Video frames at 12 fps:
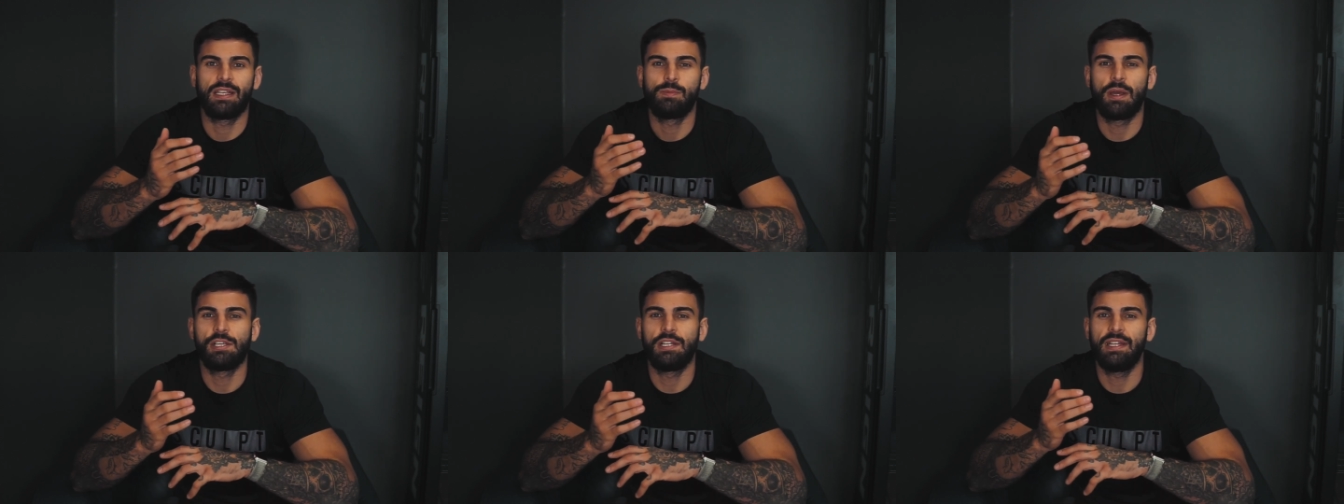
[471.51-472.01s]

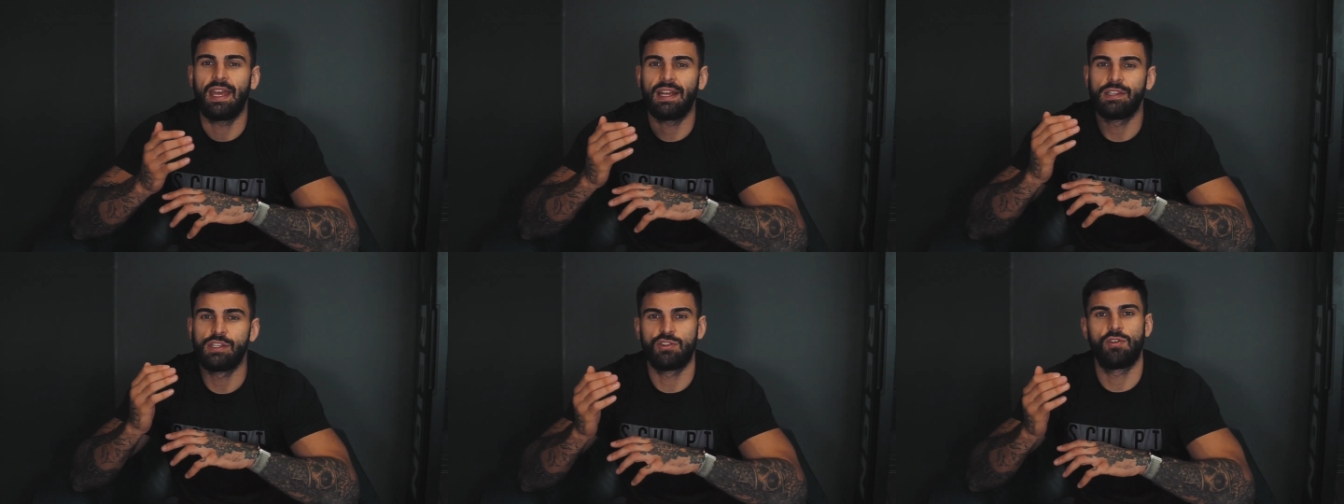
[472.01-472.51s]
especially
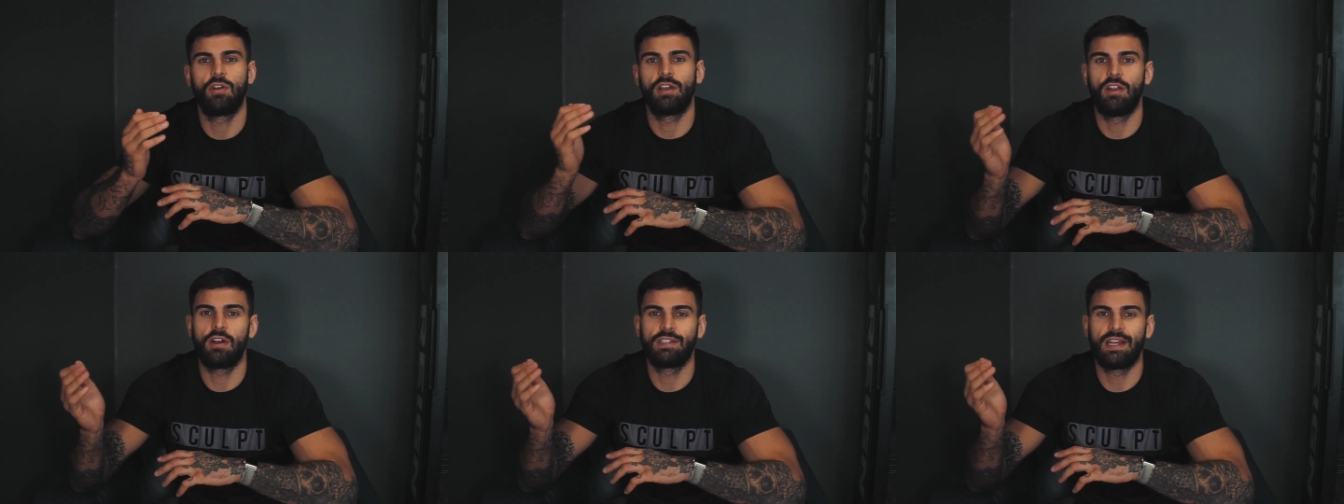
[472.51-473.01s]
getting strong
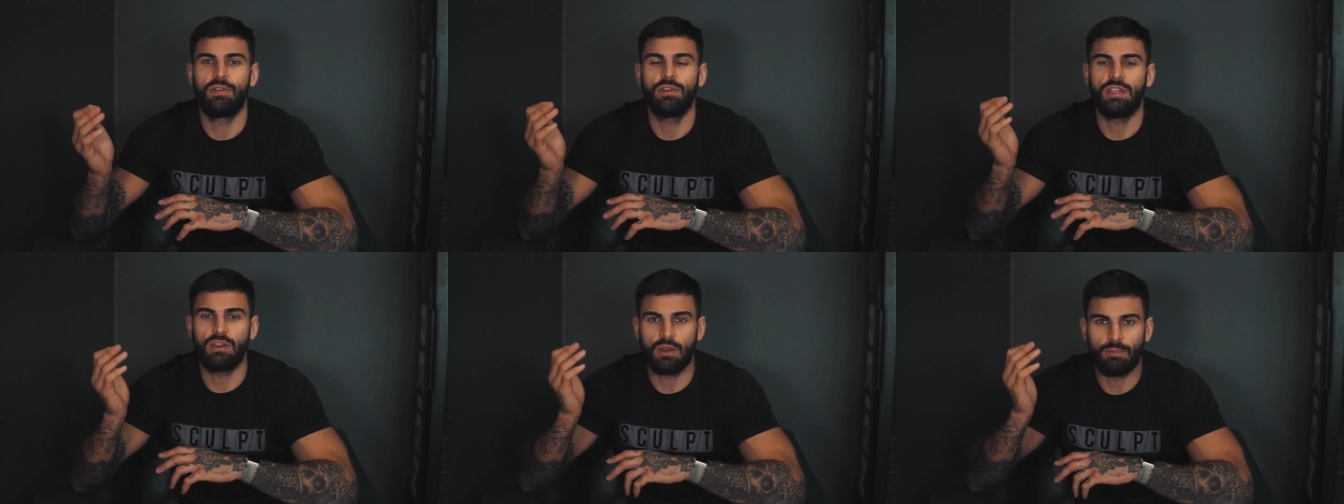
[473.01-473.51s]
in
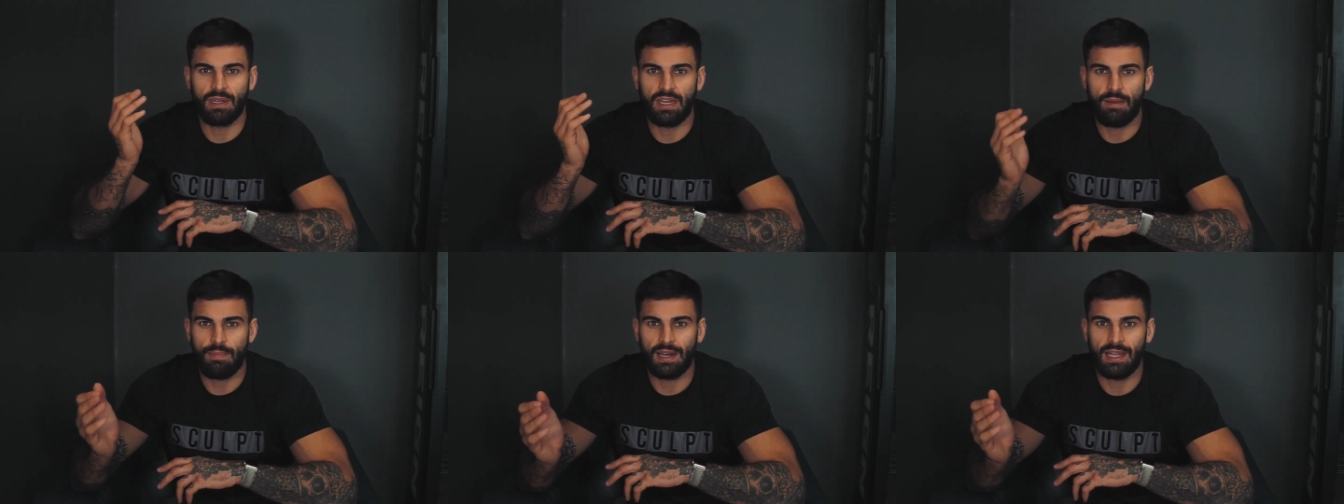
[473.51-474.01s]
lockdown, you can
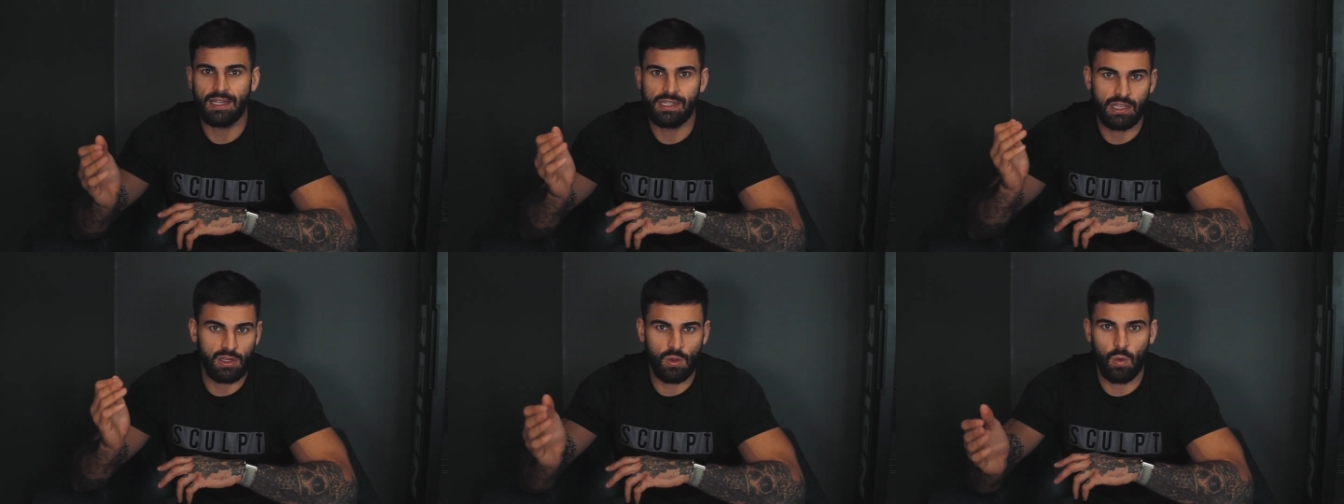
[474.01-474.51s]
manipulate
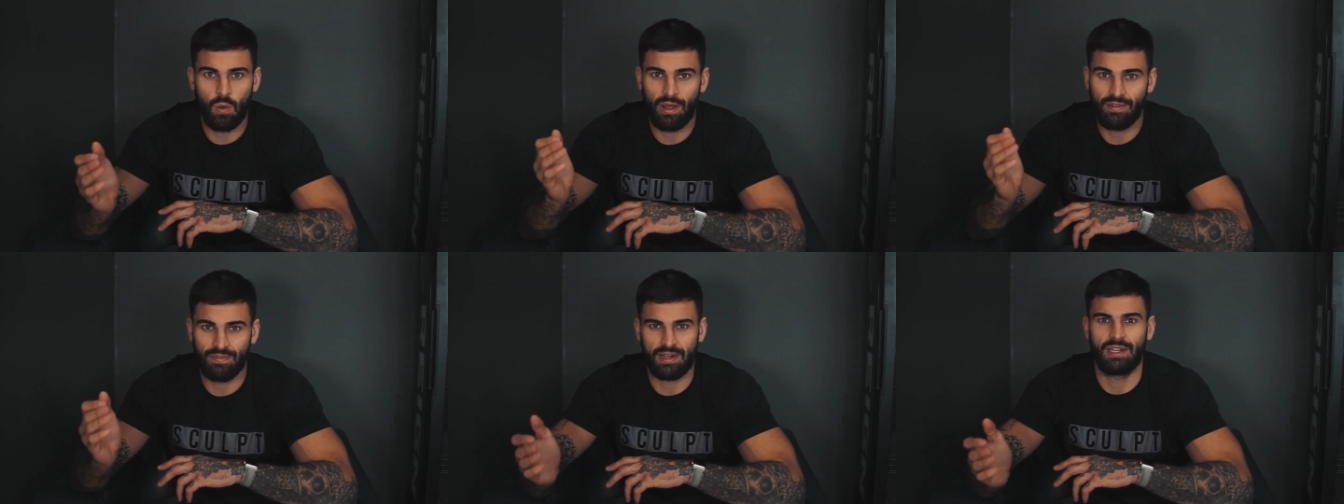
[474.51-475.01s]
to
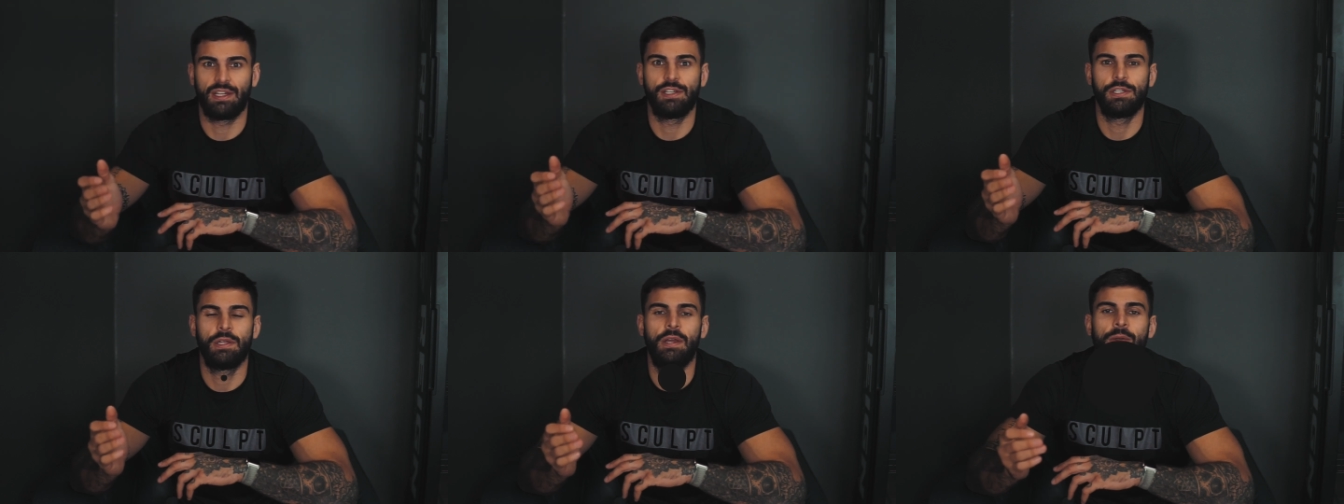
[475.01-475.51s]
your advantage.